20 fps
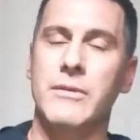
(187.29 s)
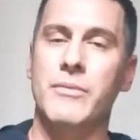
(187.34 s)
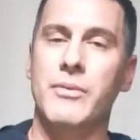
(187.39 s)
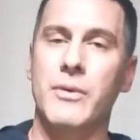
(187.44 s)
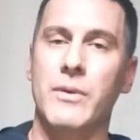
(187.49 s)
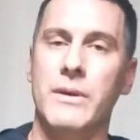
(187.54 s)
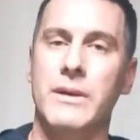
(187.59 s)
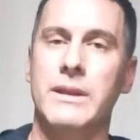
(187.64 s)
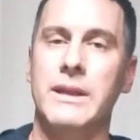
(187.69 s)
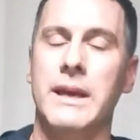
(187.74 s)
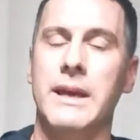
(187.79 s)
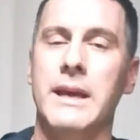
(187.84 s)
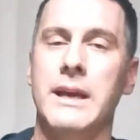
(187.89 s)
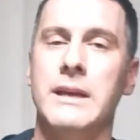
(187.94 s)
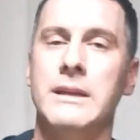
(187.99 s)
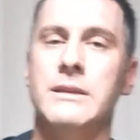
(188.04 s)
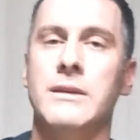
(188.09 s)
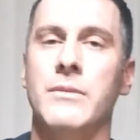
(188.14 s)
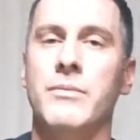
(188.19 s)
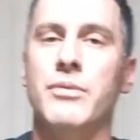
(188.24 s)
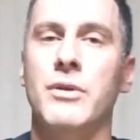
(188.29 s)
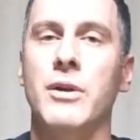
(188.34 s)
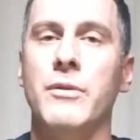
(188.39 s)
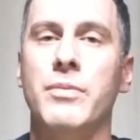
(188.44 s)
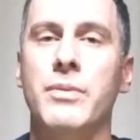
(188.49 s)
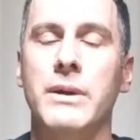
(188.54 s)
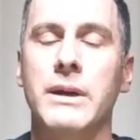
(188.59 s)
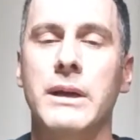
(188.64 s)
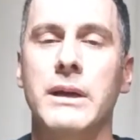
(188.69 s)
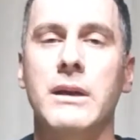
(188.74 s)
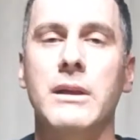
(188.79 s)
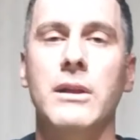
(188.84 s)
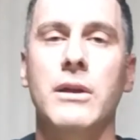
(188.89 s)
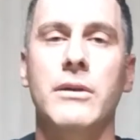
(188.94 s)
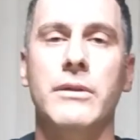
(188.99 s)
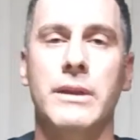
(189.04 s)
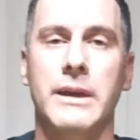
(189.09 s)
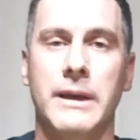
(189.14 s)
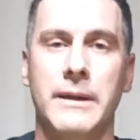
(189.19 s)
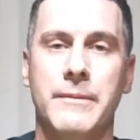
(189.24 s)
important thing is appropriate
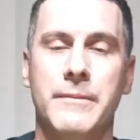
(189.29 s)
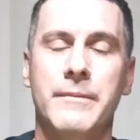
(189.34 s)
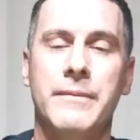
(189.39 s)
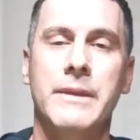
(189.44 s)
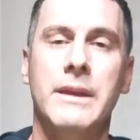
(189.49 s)
clothing.